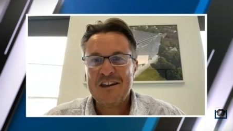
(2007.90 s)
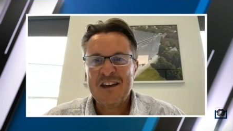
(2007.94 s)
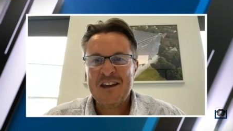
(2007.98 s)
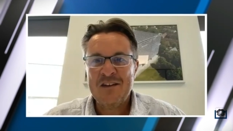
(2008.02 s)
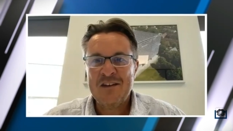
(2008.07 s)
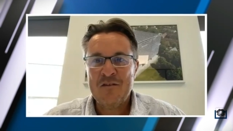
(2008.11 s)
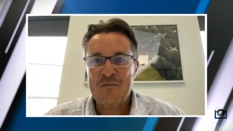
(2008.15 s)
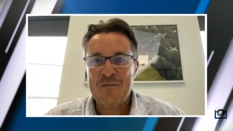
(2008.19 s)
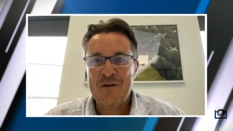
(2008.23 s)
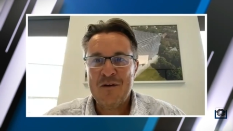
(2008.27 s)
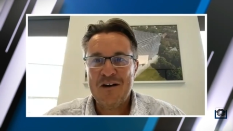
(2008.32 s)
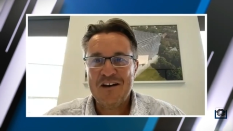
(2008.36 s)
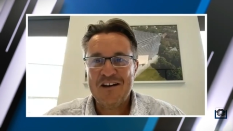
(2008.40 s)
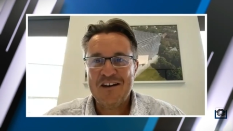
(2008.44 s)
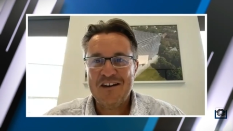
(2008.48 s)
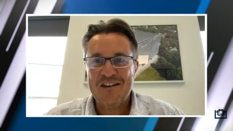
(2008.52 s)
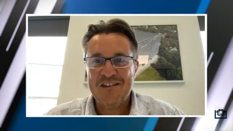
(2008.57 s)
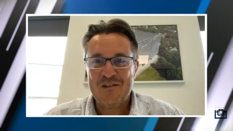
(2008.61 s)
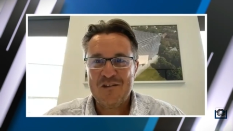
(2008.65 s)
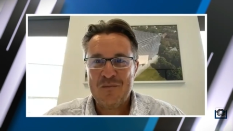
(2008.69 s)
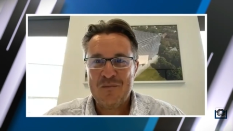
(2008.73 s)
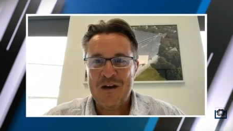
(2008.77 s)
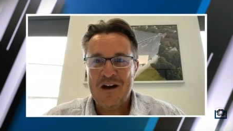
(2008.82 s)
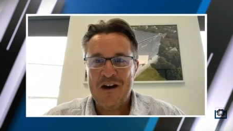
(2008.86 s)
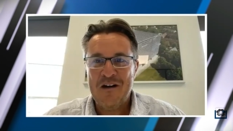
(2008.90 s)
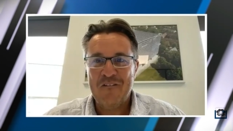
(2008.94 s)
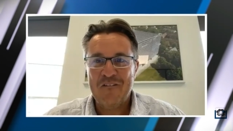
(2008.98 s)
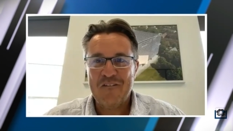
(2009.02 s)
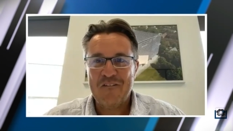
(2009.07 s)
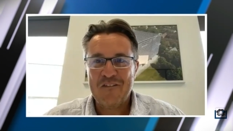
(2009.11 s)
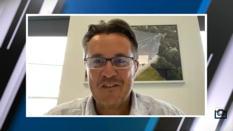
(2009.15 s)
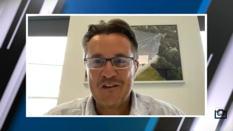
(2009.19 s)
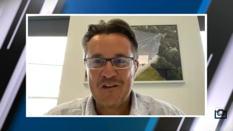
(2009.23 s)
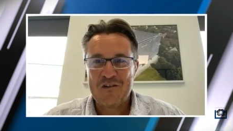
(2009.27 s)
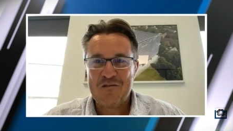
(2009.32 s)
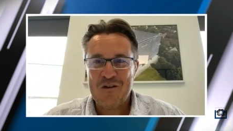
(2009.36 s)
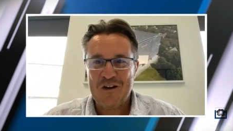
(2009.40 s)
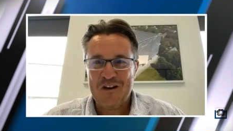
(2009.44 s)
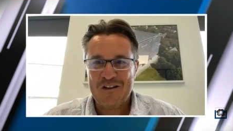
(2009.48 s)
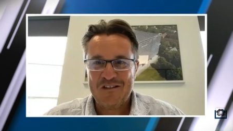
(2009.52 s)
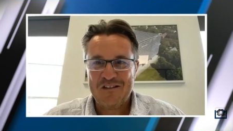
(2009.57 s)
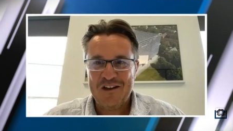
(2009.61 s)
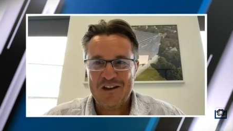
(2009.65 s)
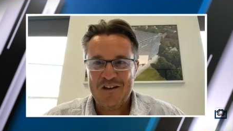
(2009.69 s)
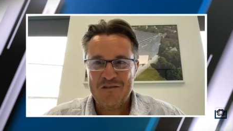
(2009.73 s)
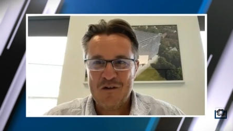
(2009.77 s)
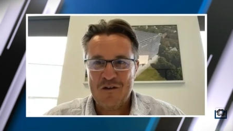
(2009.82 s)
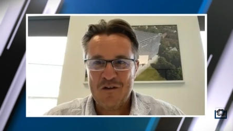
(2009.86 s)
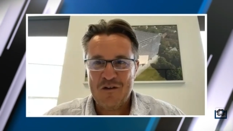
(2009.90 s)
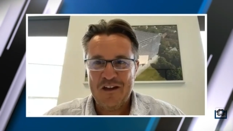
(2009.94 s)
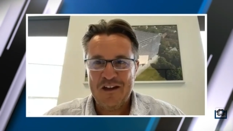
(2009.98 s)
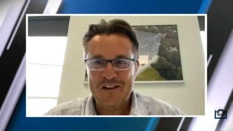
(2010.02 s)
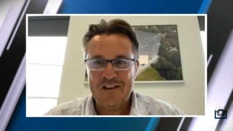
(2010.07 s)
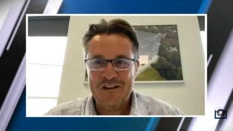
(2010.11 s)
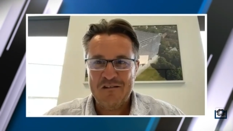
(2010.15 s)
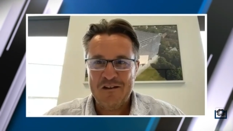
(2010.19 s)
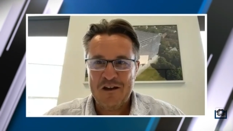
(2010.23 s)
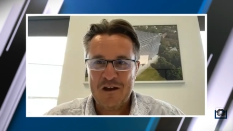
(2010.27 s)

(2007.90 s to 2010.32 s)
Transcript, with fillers: give a monkey's about the quality of what they're